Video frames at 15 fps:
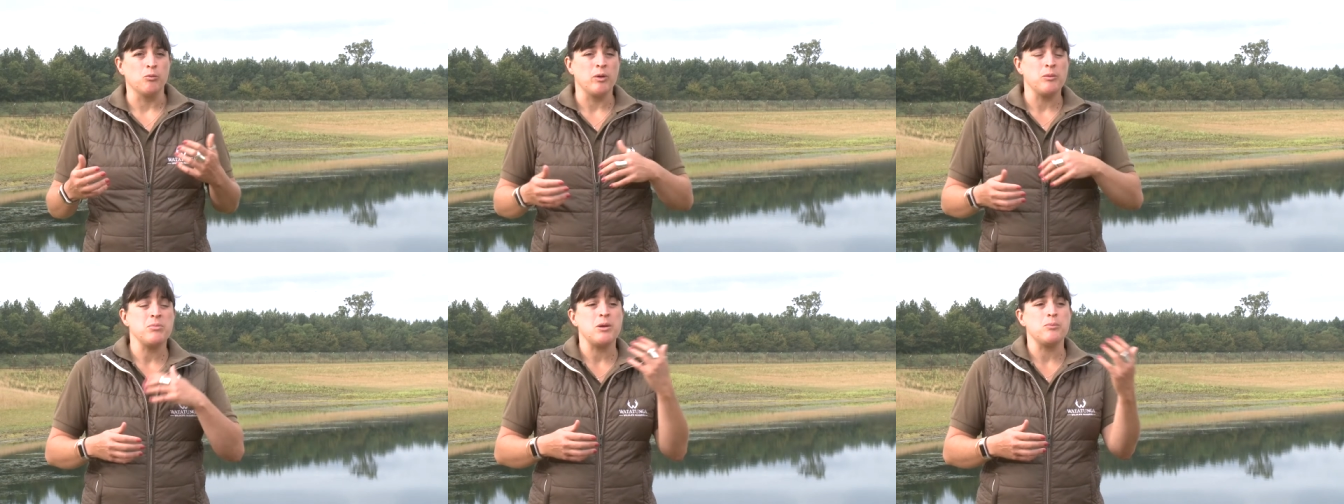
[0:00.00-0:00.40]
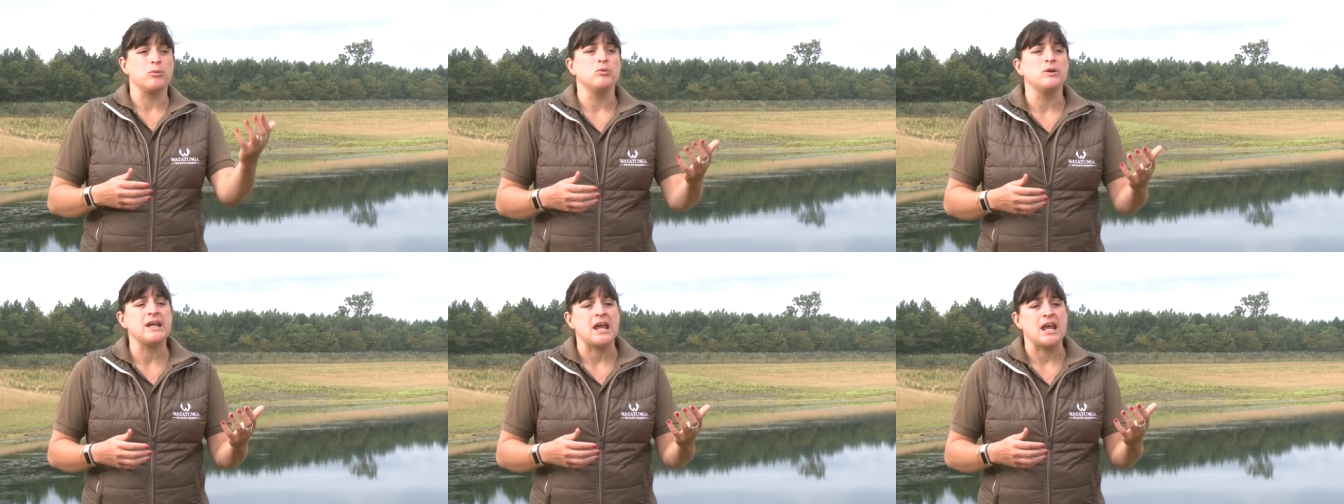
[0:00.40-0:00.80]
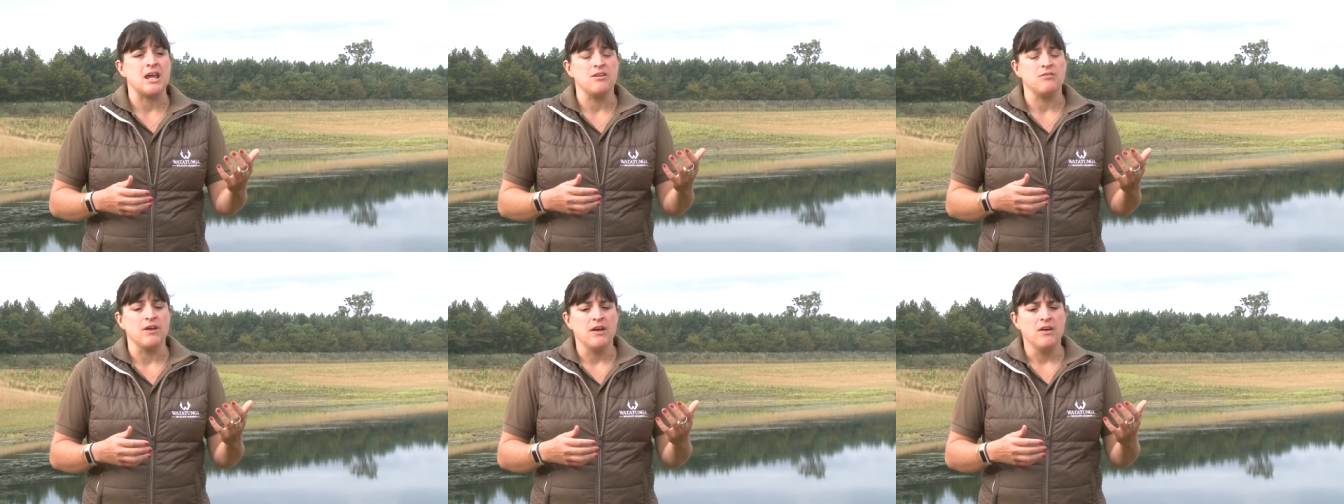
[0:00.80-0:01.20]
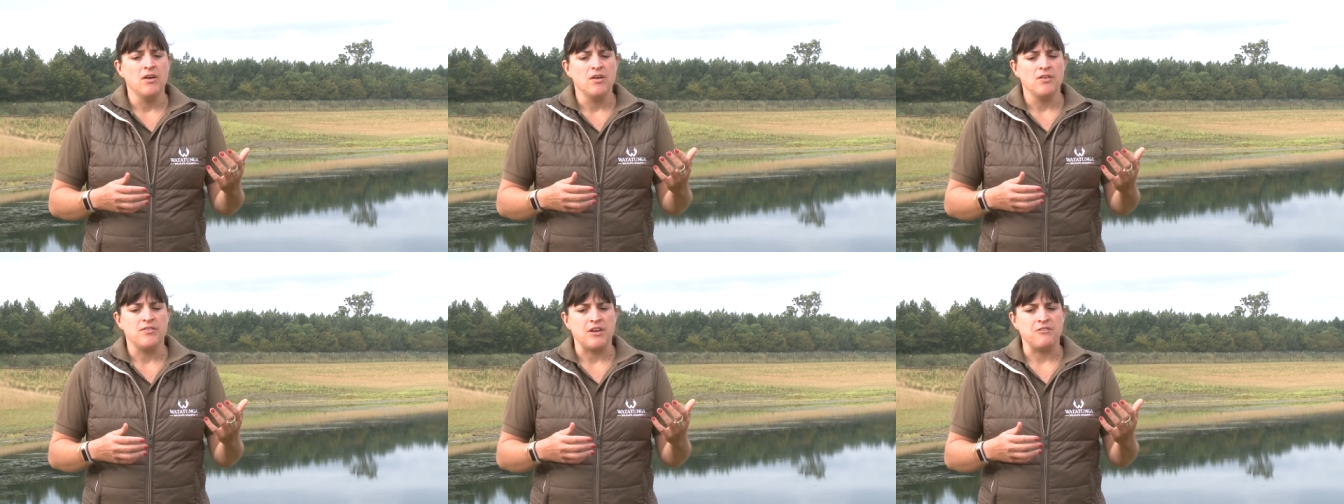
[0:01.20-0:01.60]
And when people leave,
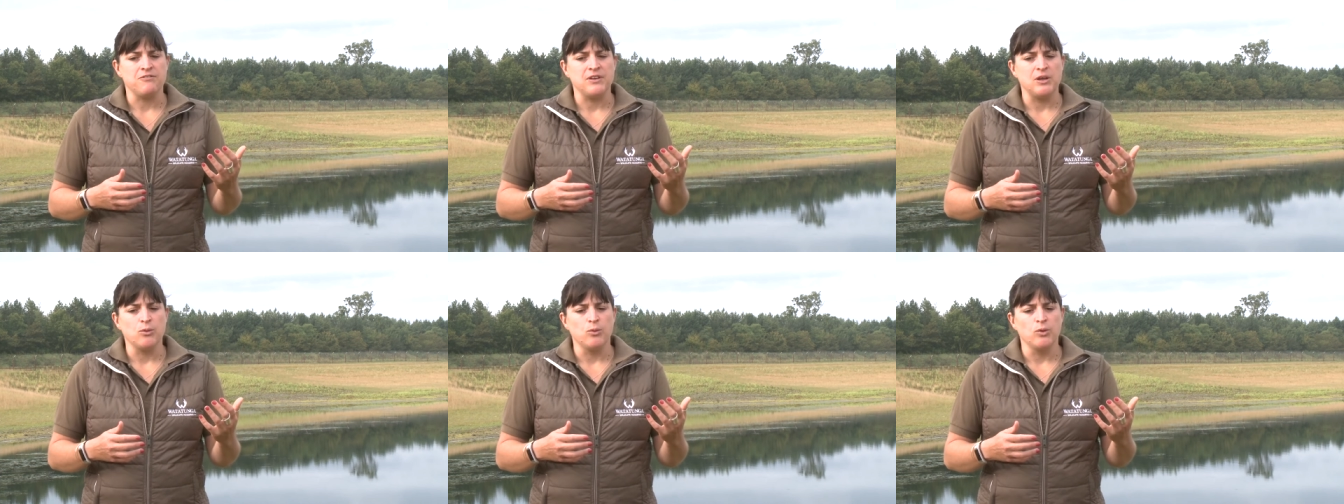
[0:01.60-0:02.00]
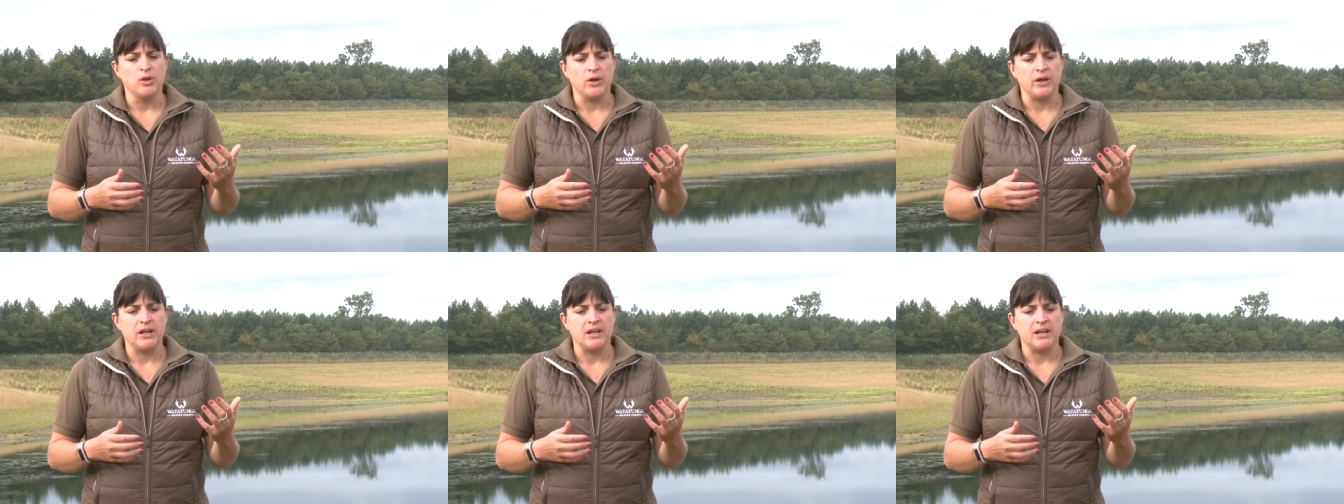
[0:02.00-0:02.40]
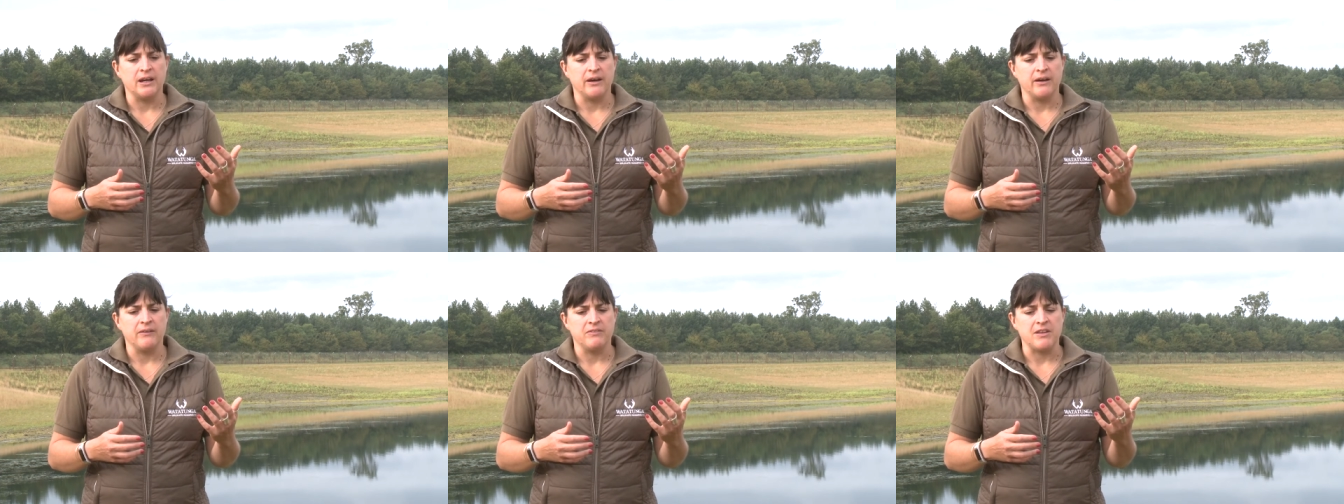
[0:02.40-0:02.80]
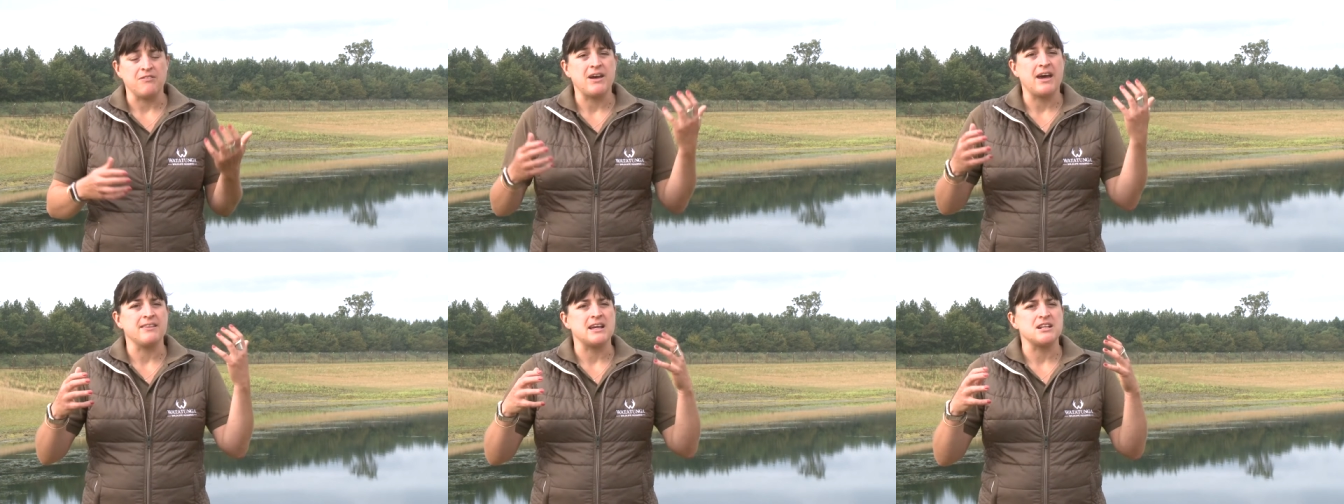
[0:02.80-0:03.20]
they feel like uh,
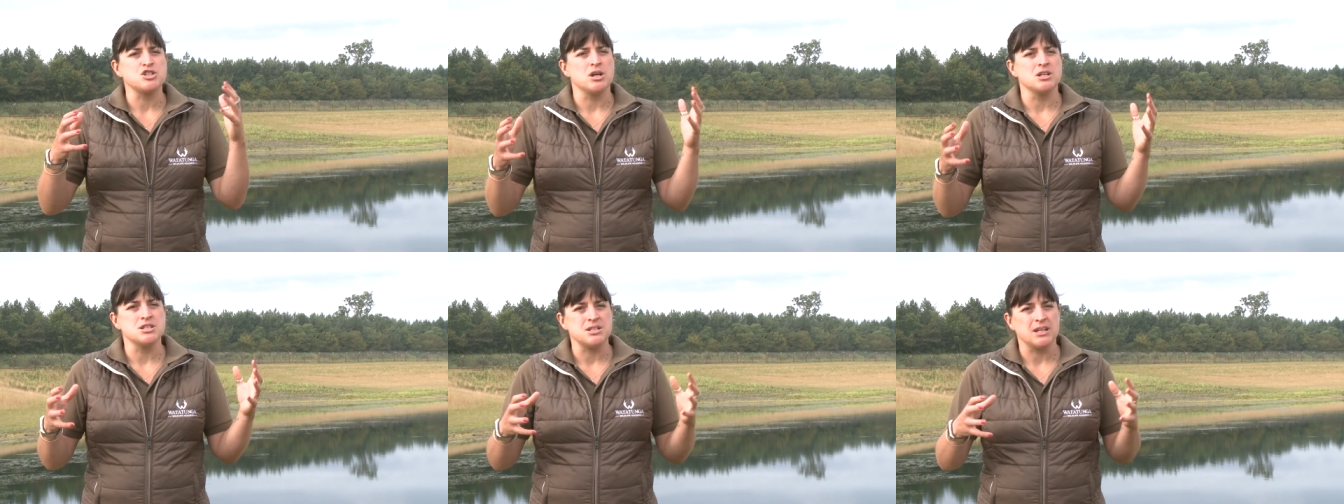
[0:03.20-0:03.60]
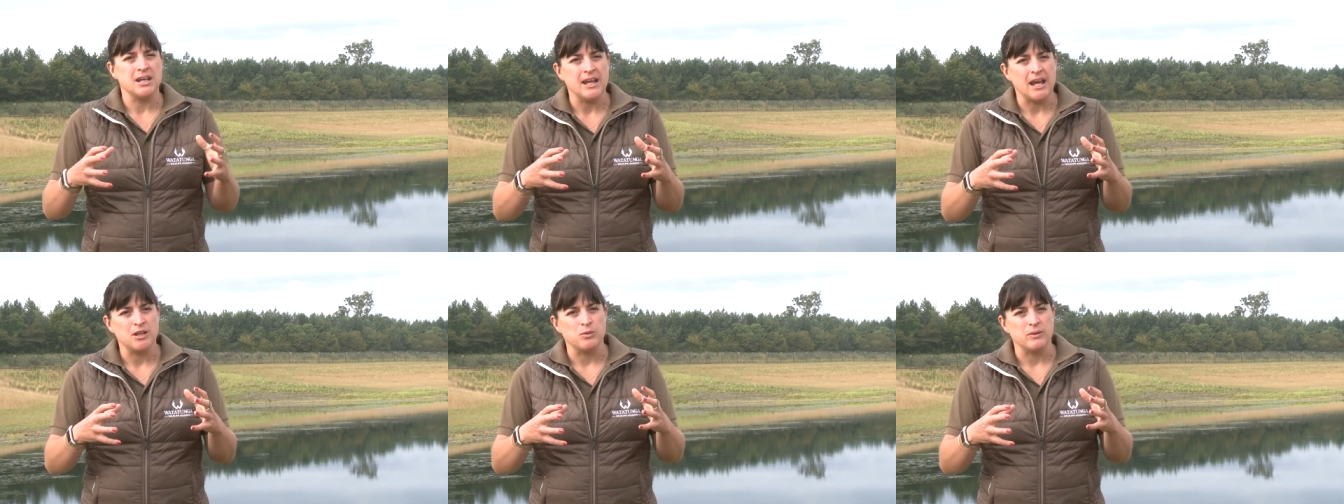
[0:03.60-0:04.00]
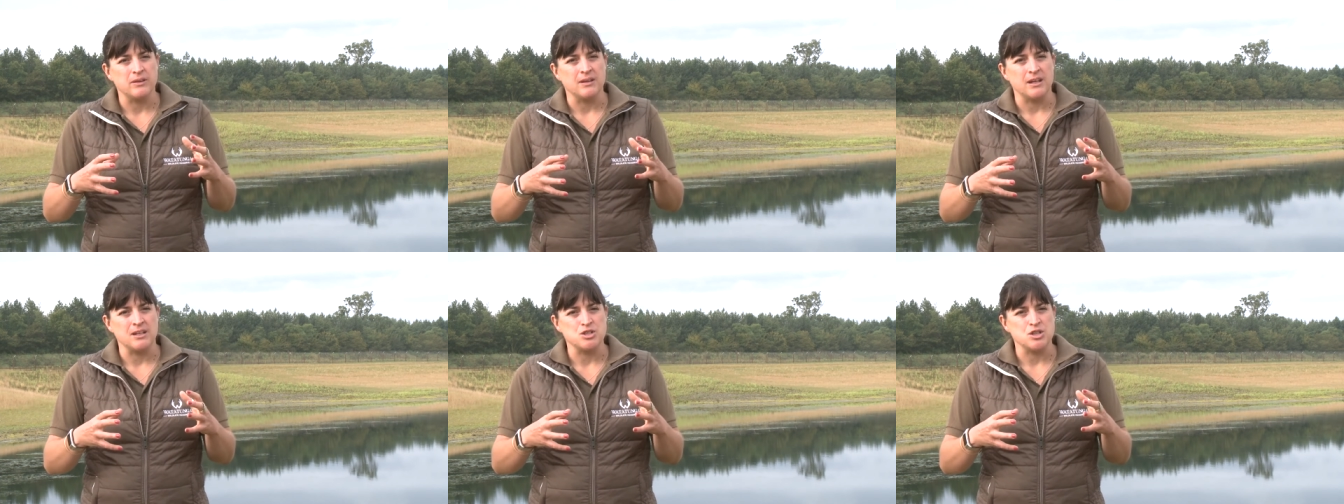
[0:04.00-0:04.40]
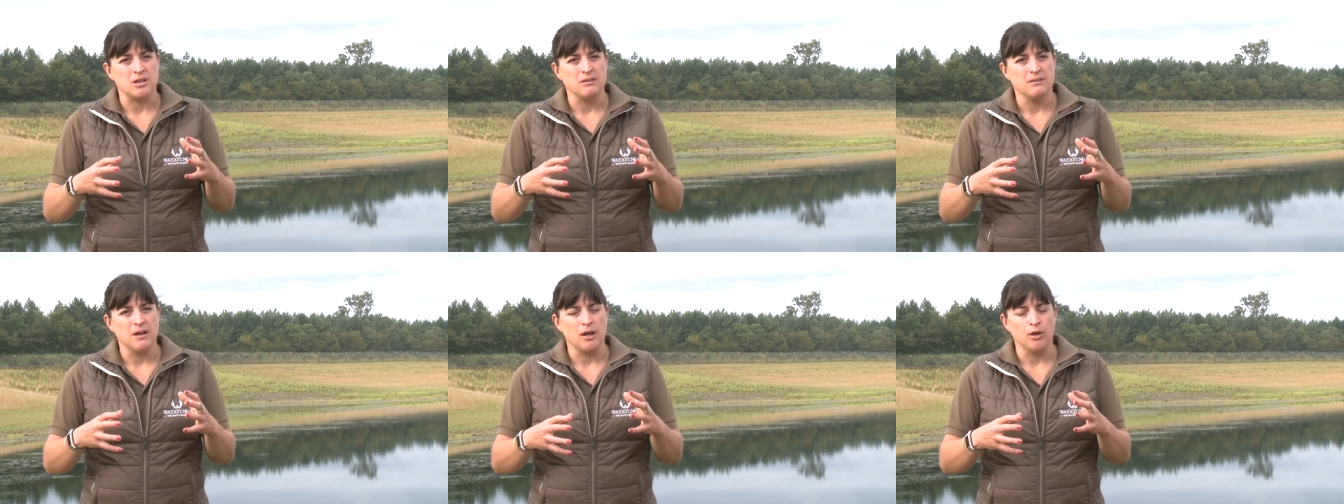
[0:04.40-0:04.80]
they've had that chance to connect with
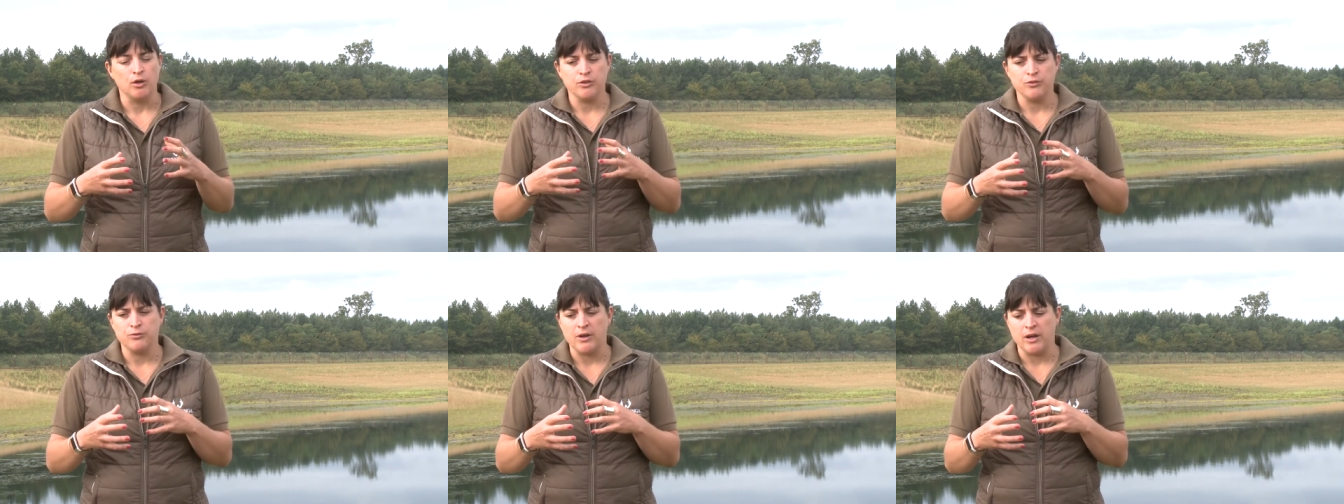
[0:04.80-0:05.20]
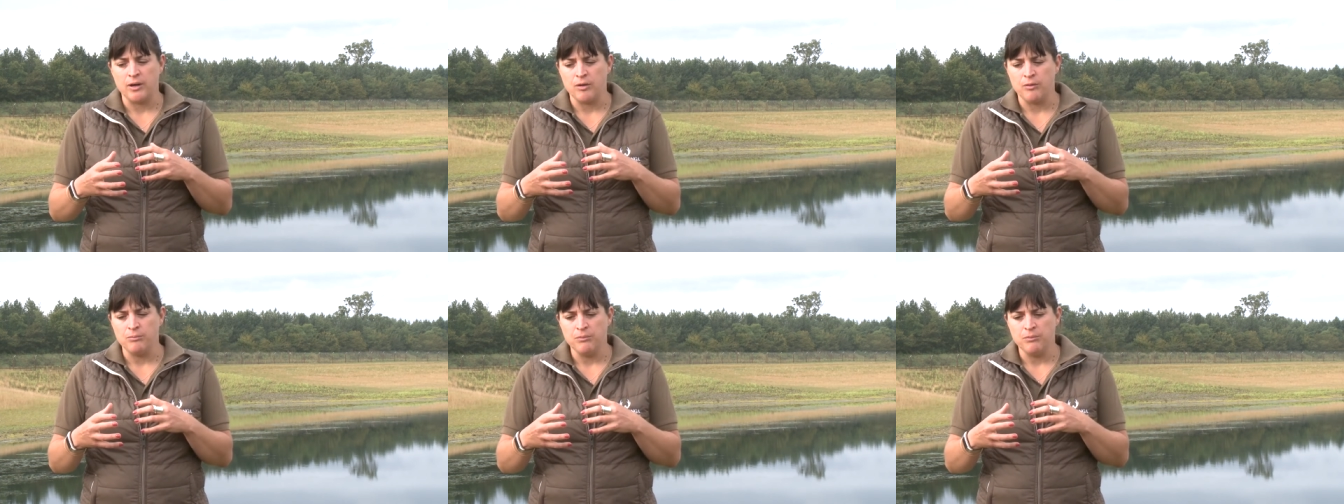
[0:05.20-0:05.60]
nature. A lot of uh,